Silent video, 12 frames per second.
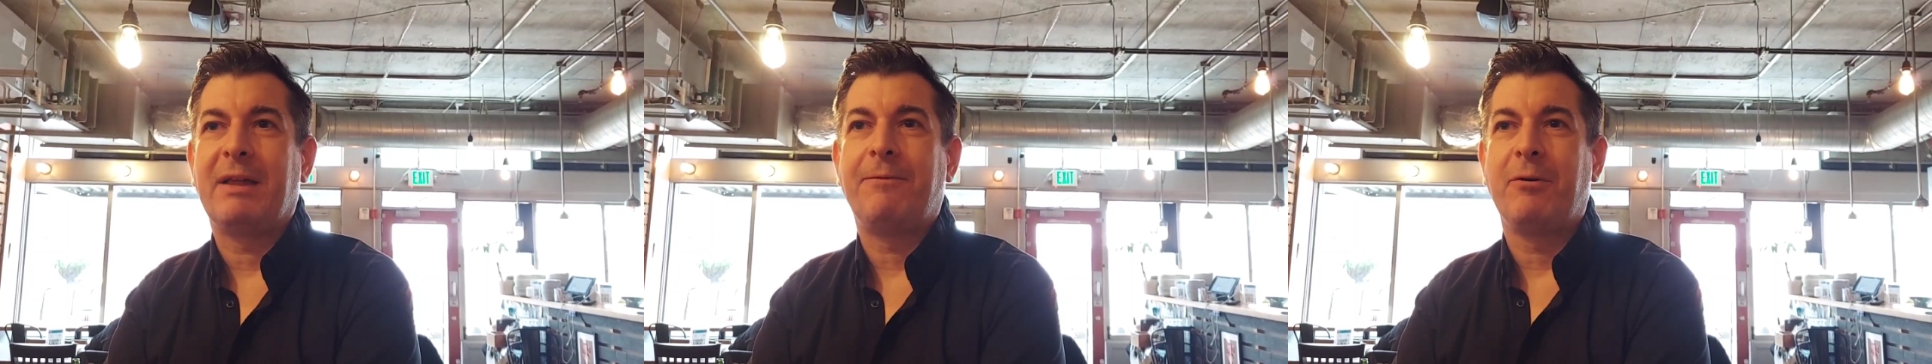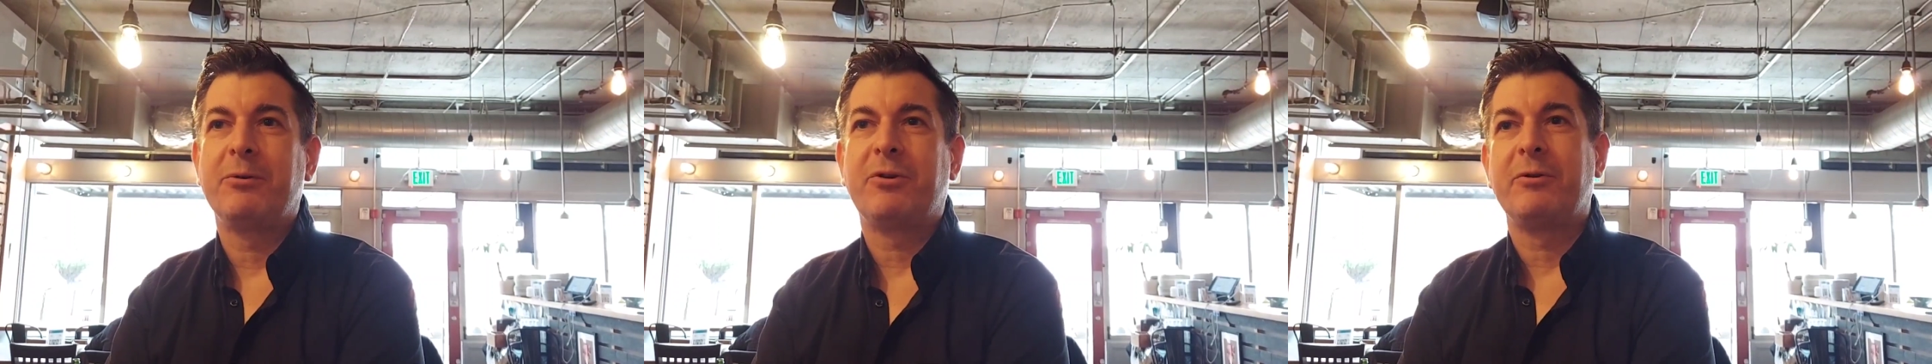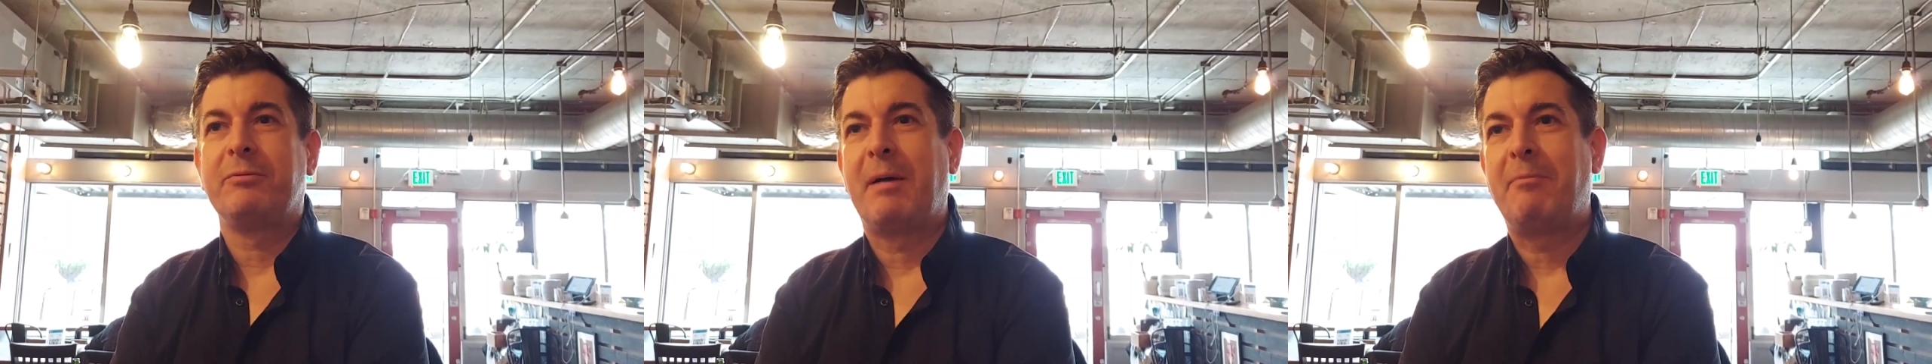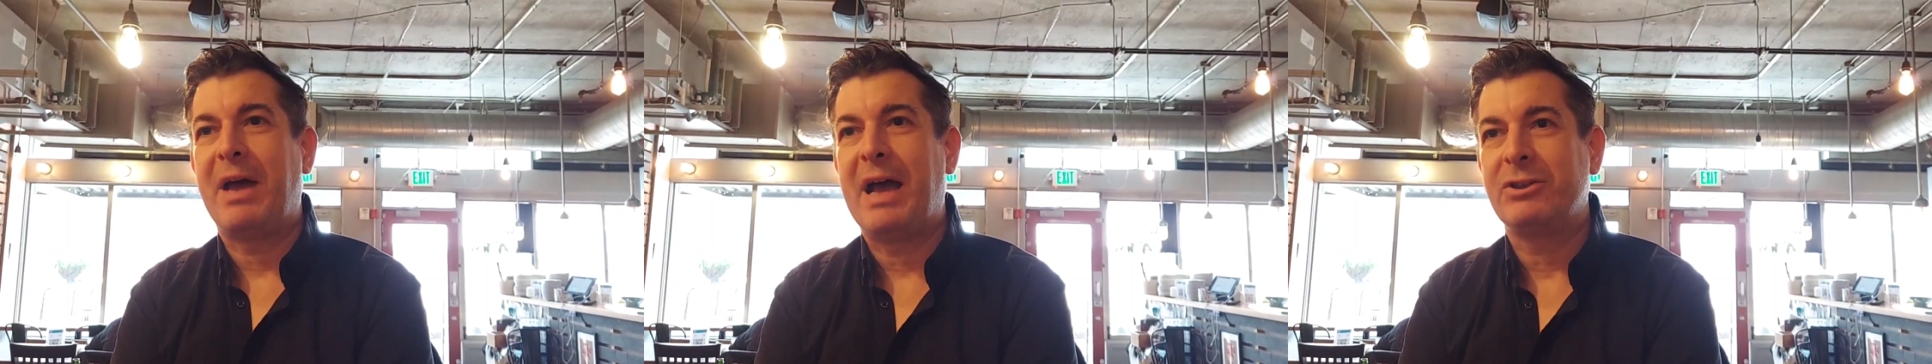Like, food was always
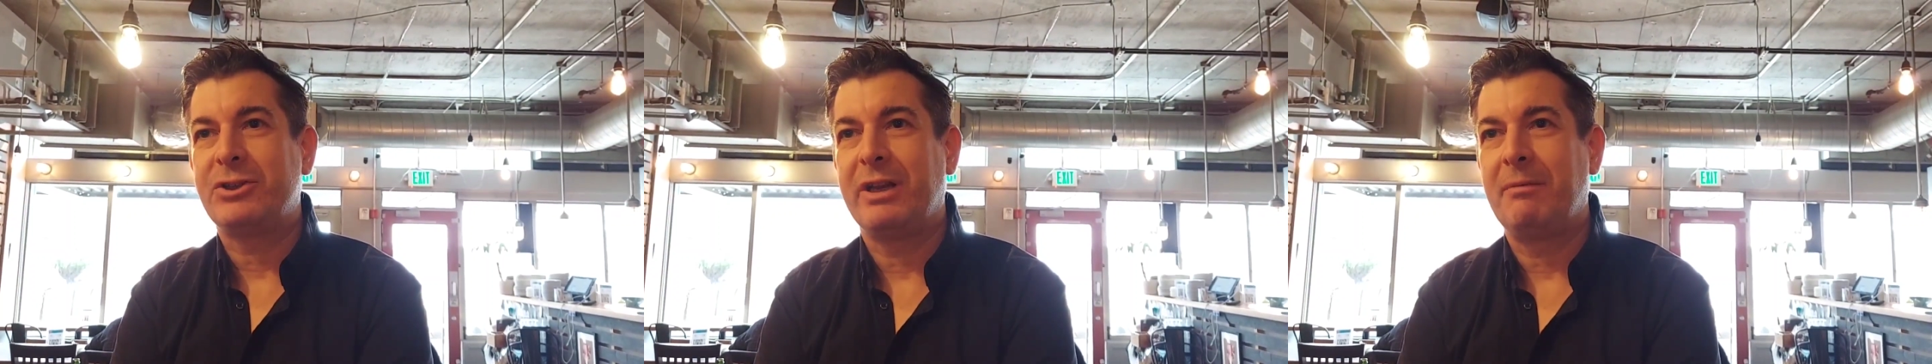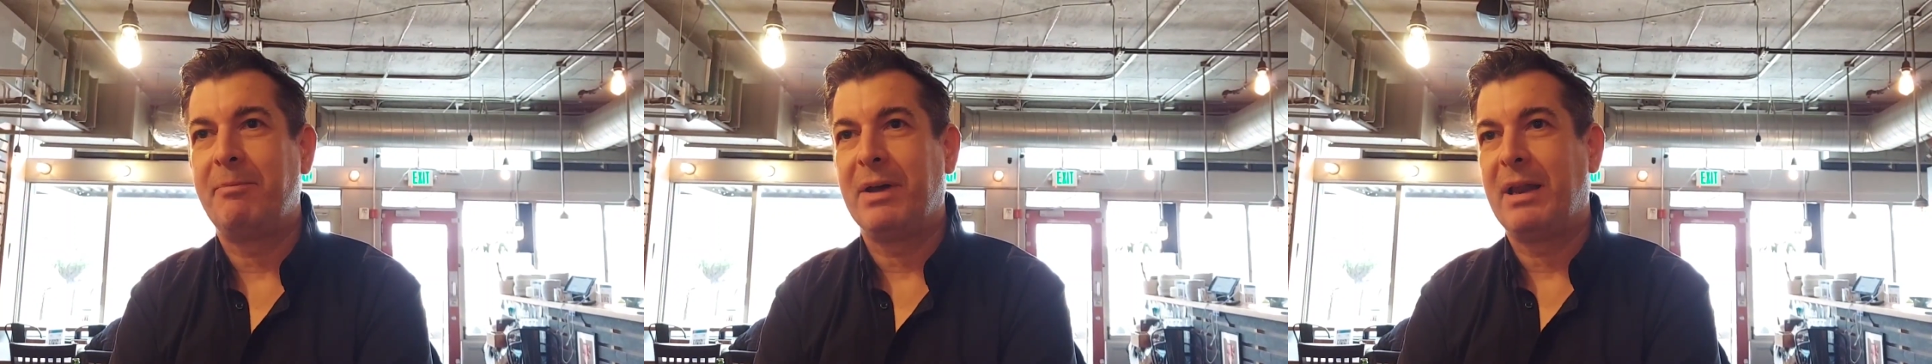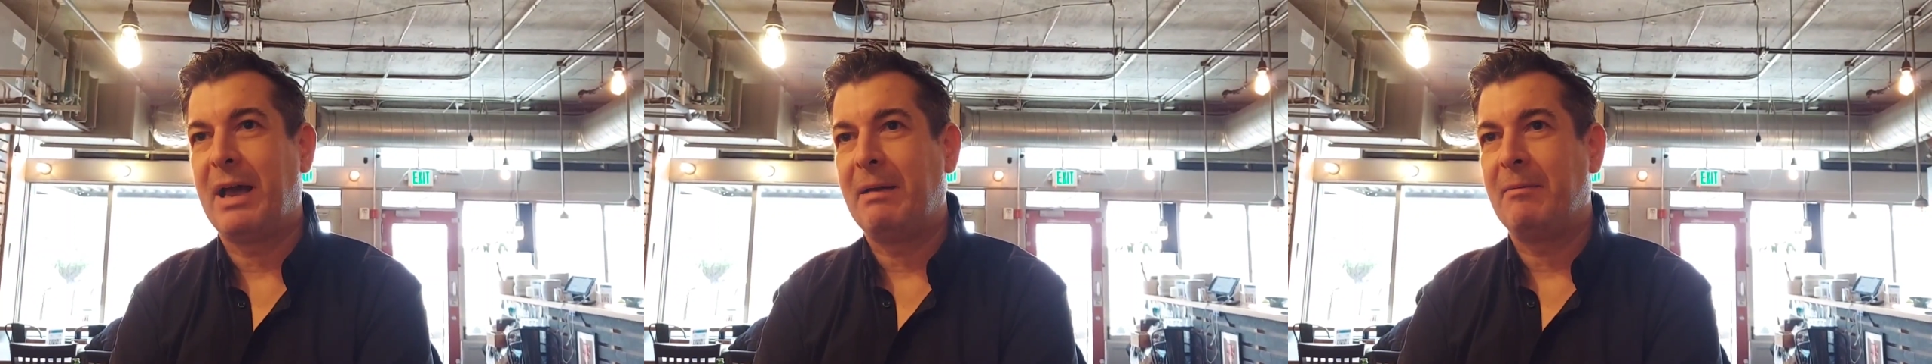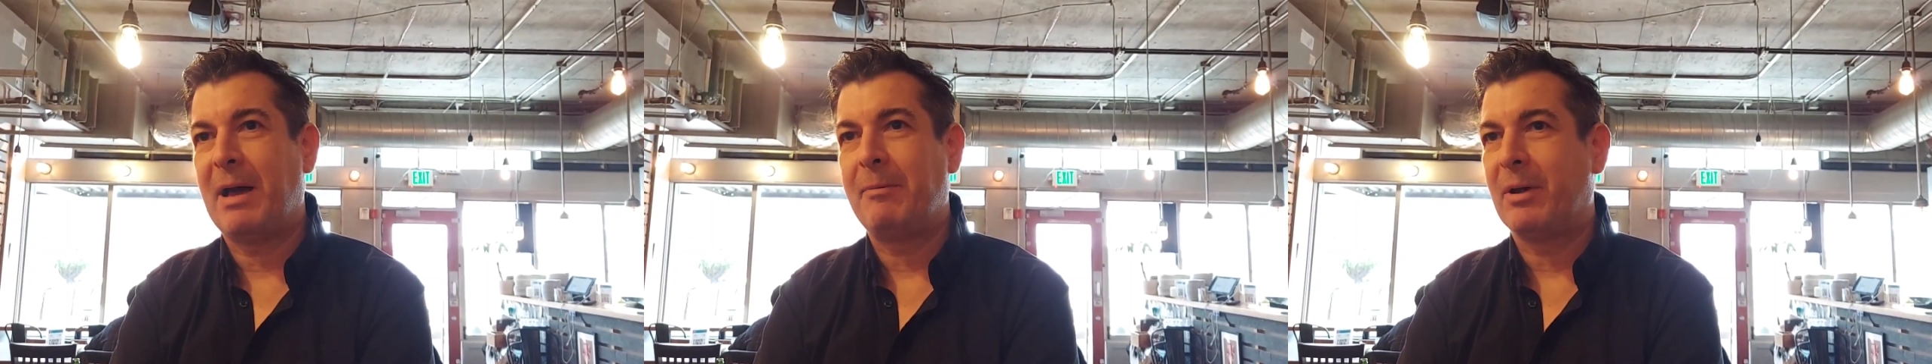my passion.
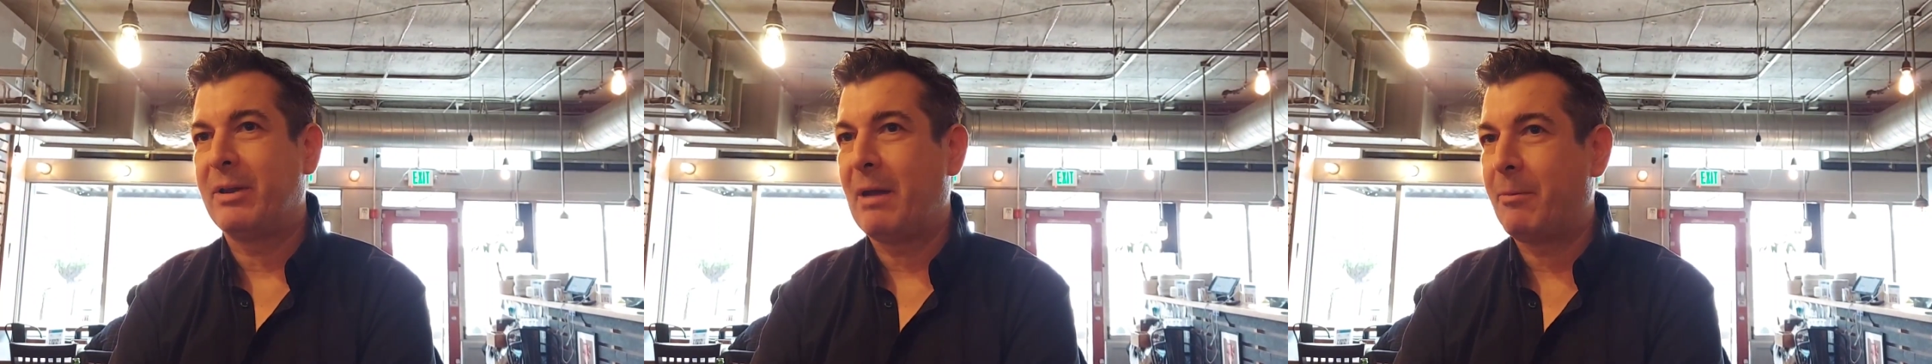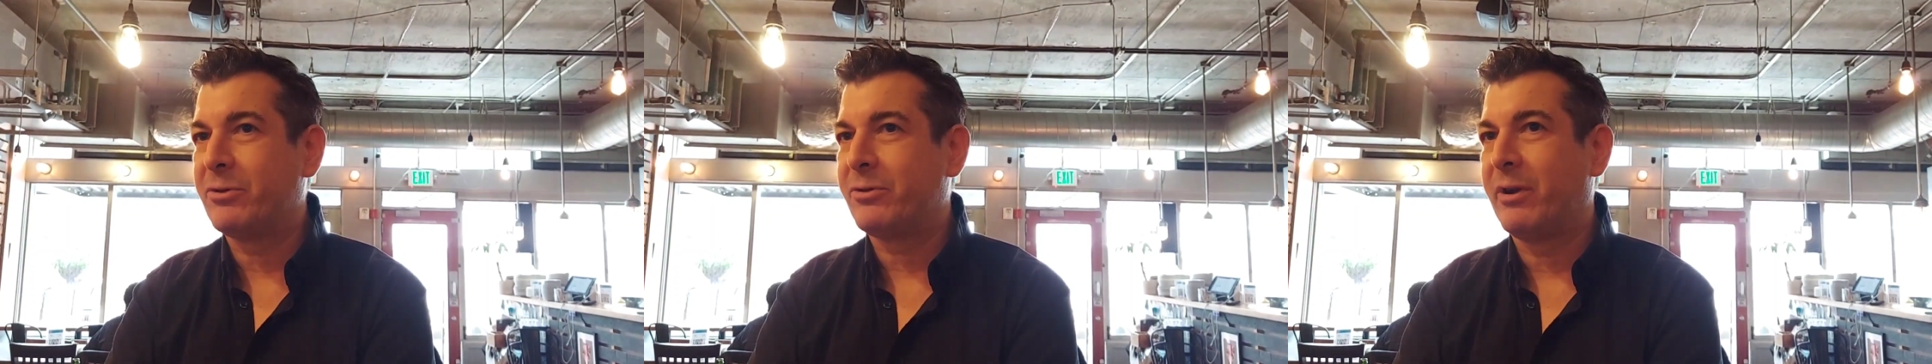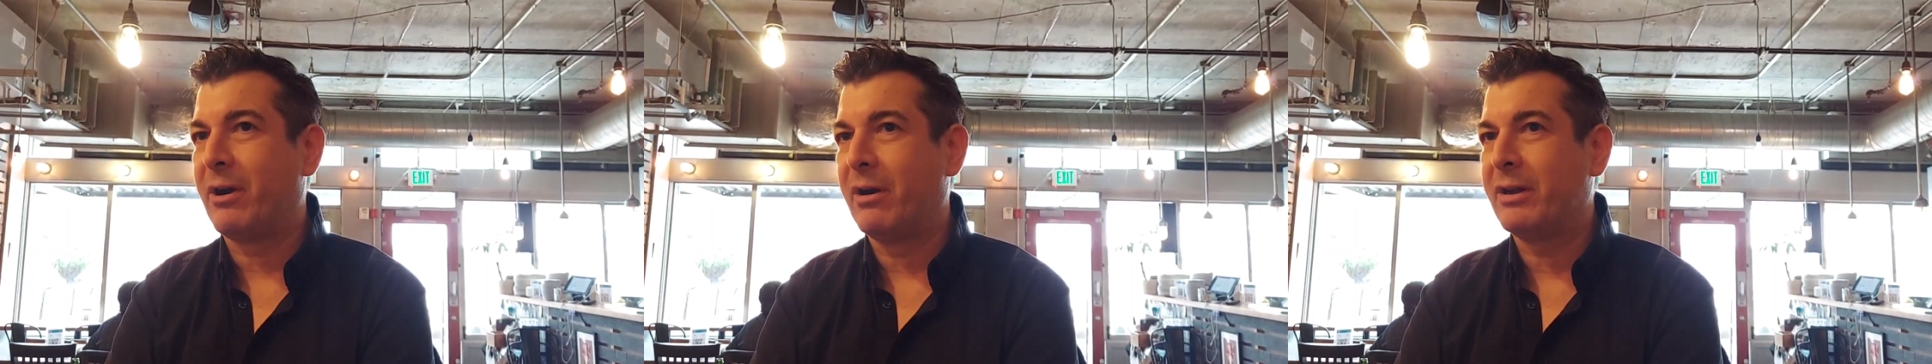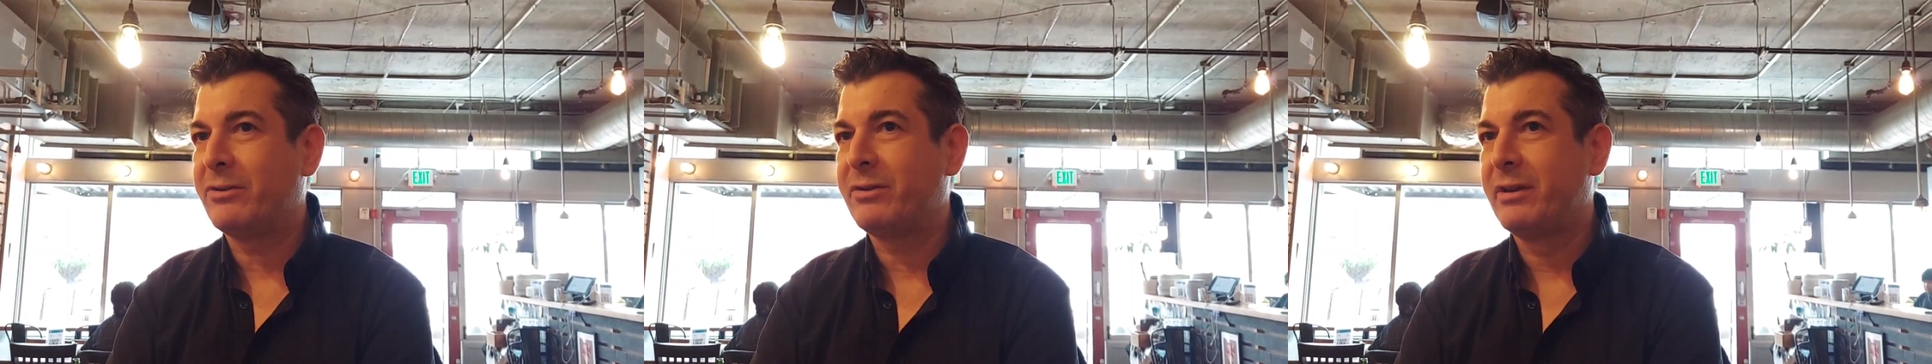But I'm also an
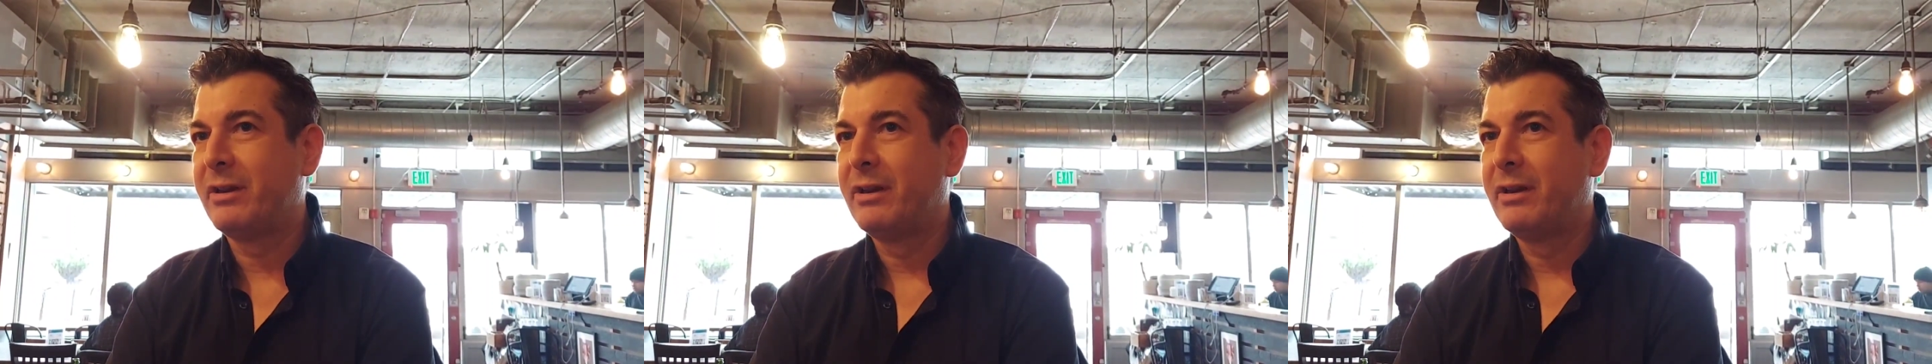artist,